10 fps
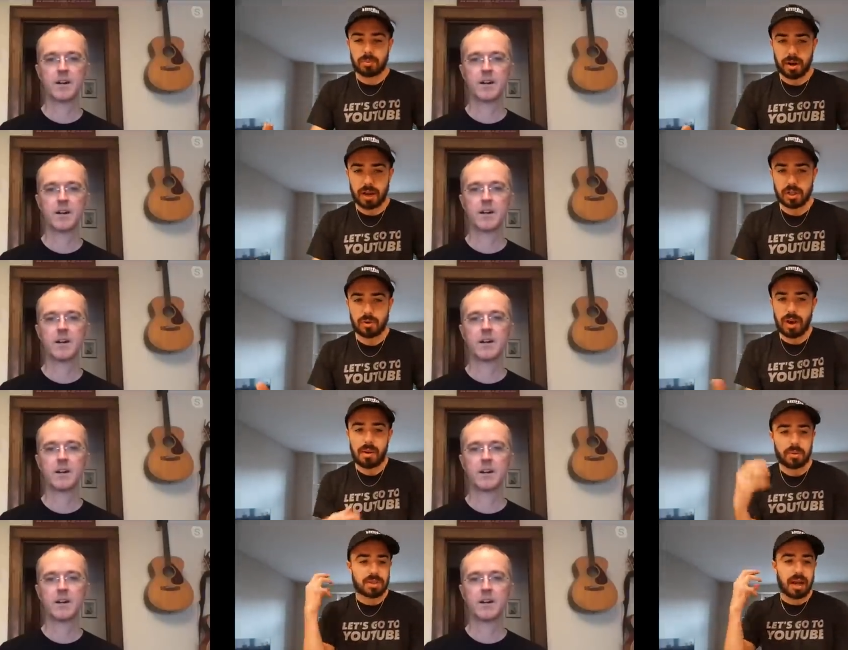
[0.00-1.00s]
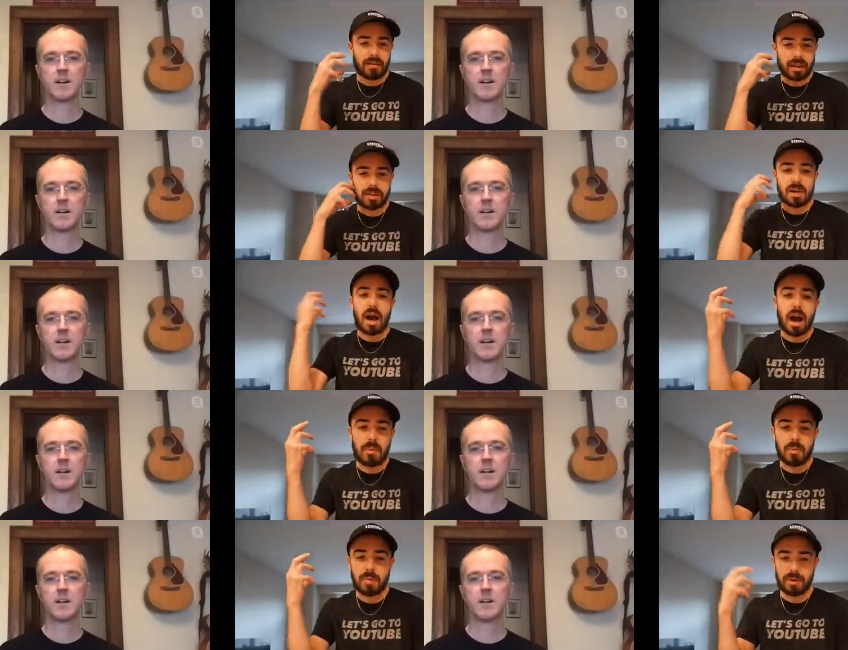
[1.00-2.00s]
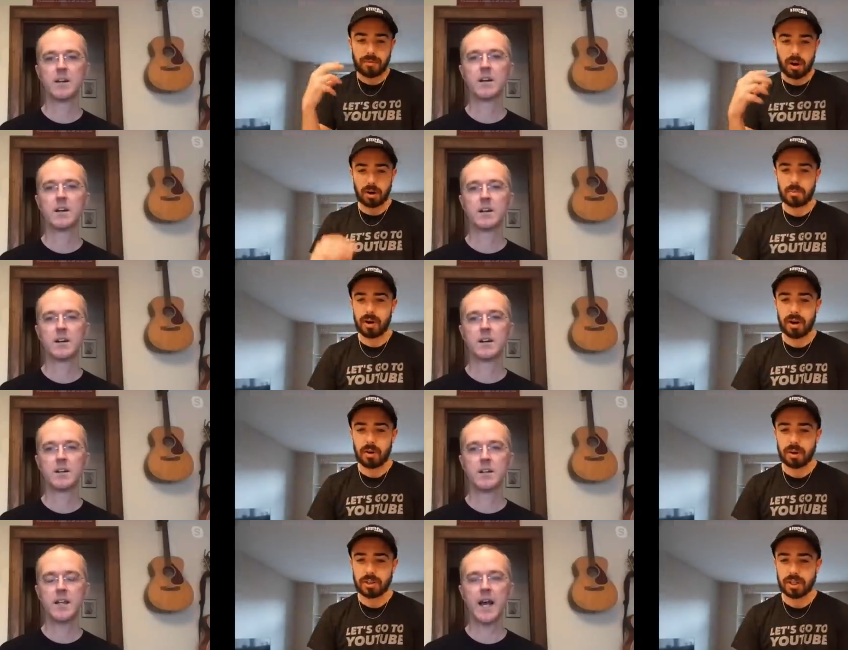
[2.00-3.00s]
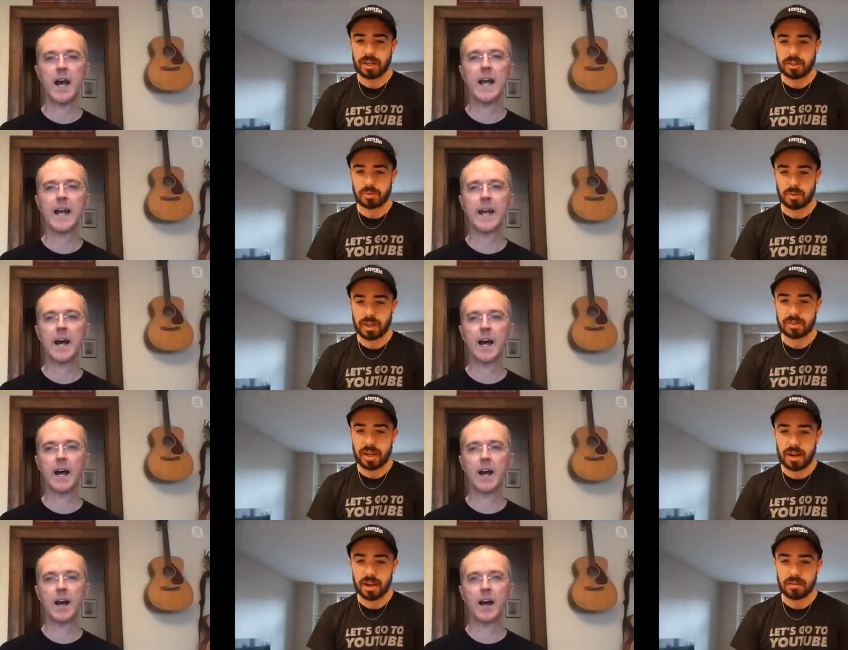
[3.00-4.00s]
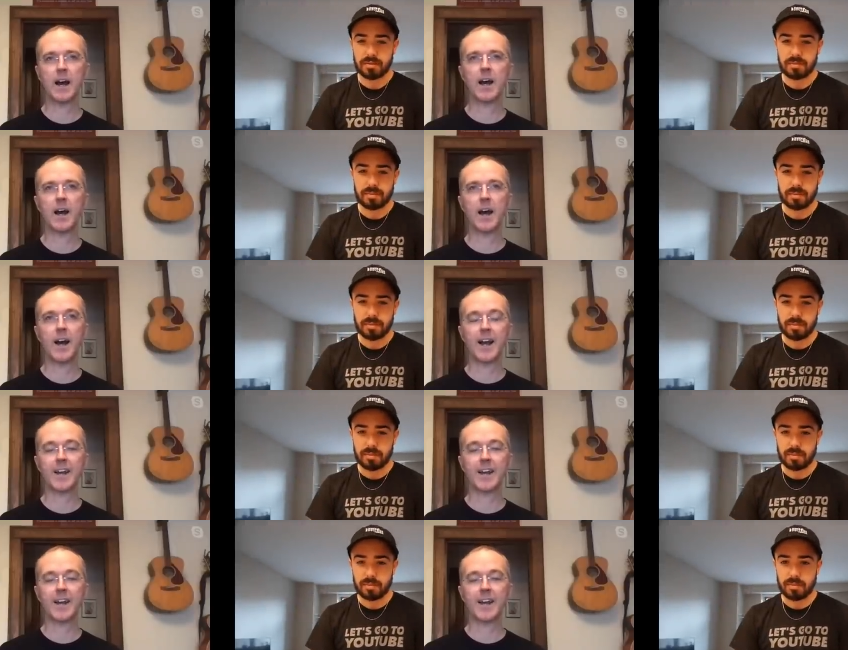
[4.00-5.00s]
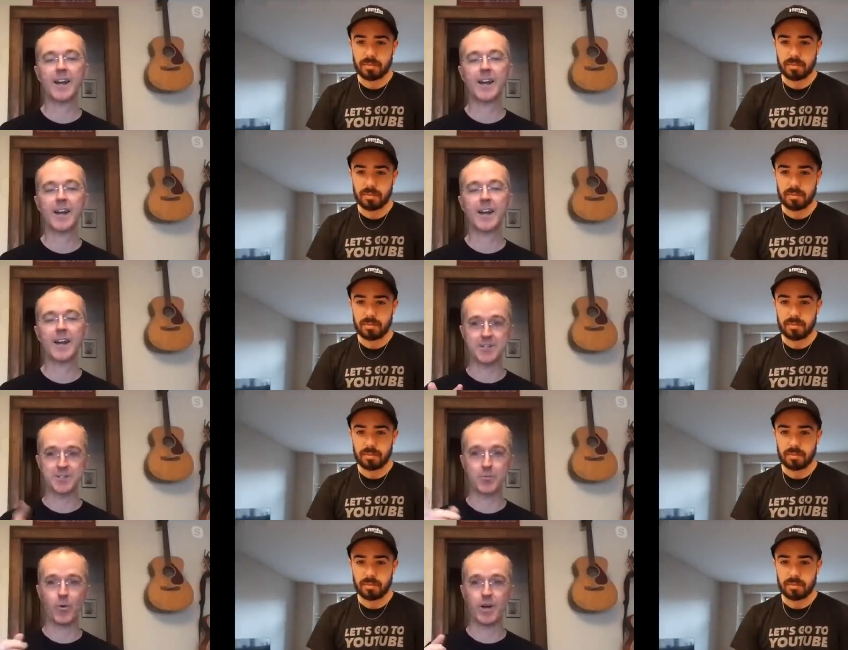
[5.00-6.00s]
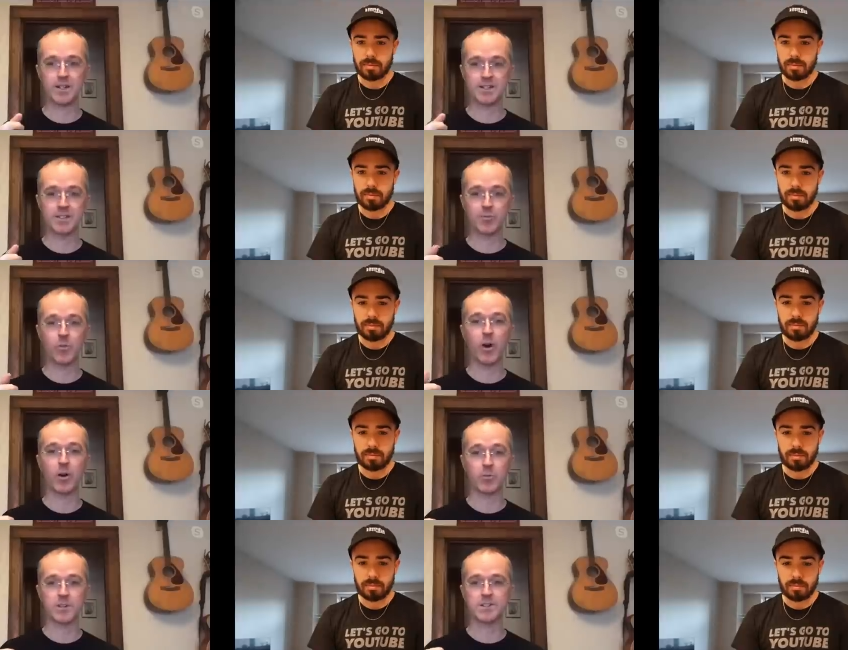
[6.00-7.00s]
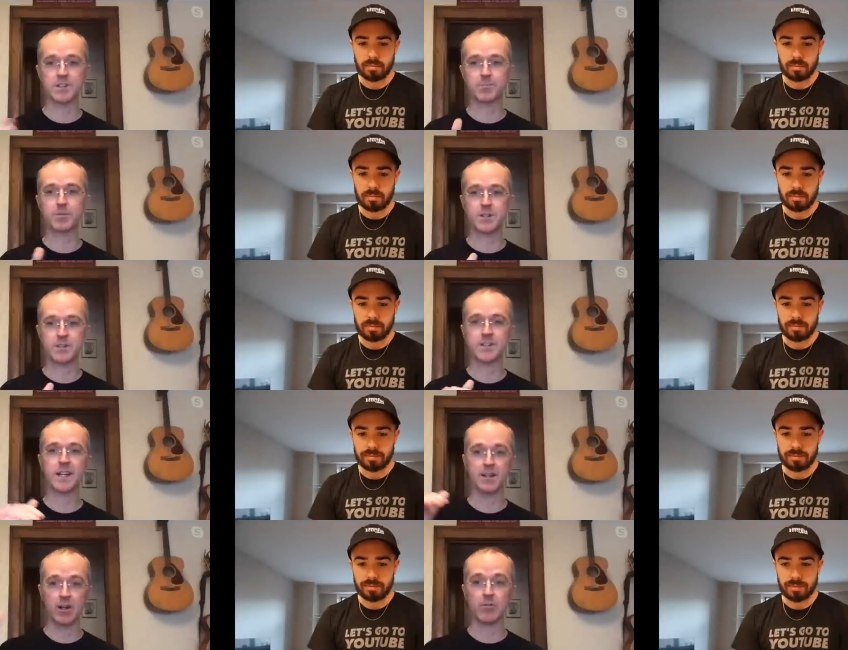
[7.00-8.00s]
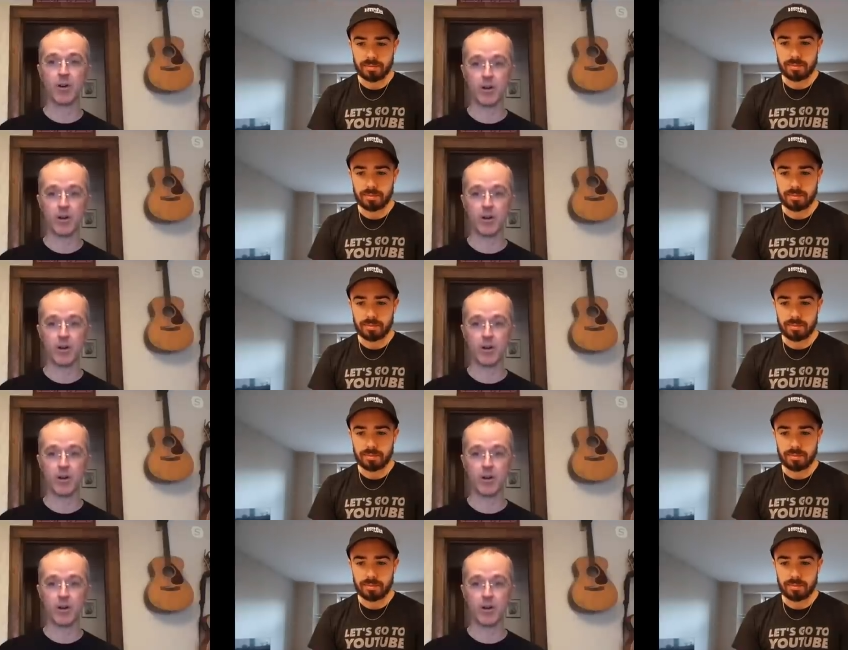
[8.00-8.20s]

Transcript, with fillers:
Speaker 1: production ramp. It was kind of like this aha moment for Arcimoto, which yeah. which is really exciting. I, I
Speaker 2: advantages. One is that while we're still producing at low